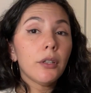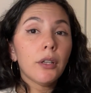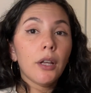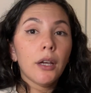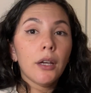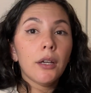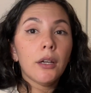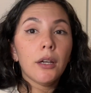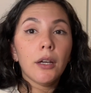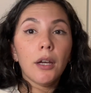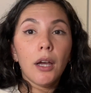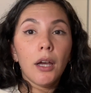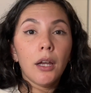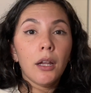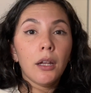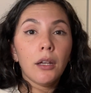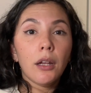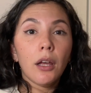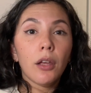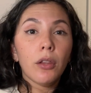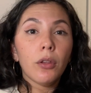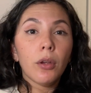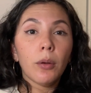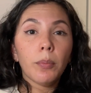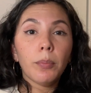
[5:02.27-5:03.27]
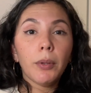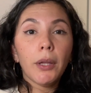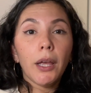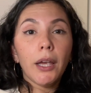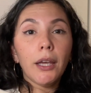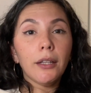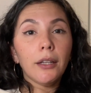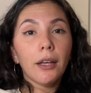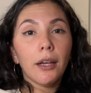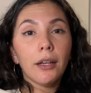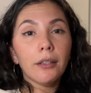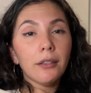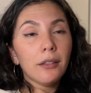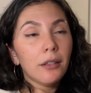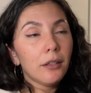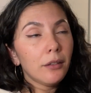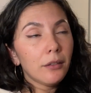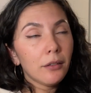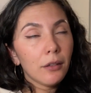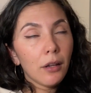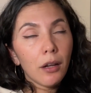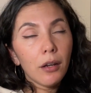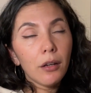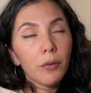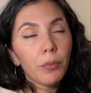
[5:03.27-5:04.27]
a play date. It's
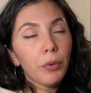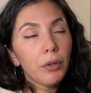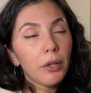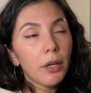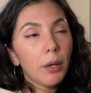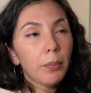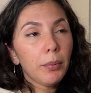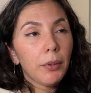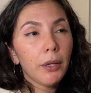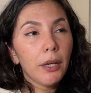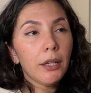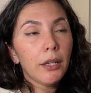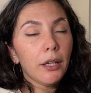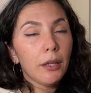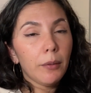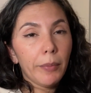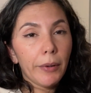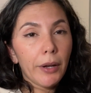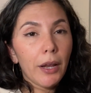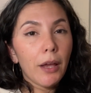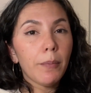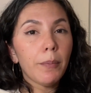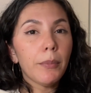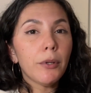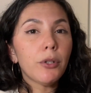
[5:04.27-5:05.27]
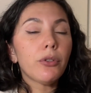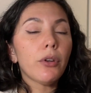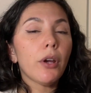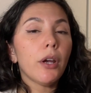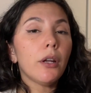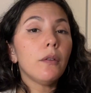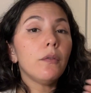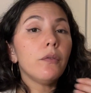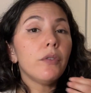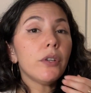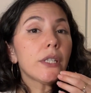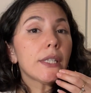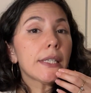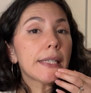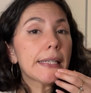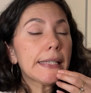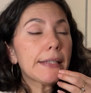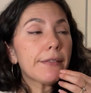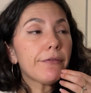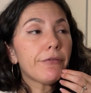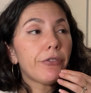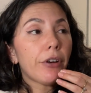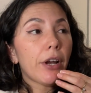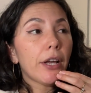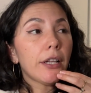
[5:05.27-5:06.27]
not really a play date, but I've been trying to visit
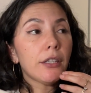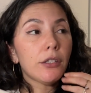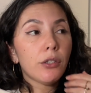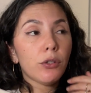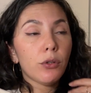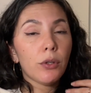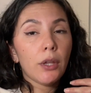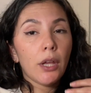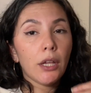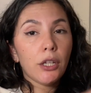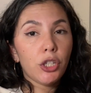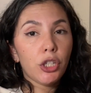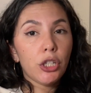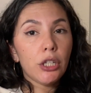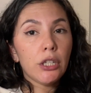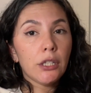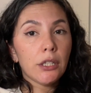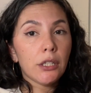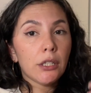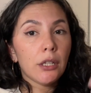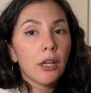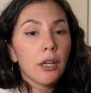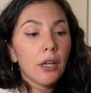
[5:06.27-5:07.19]
friends so that she's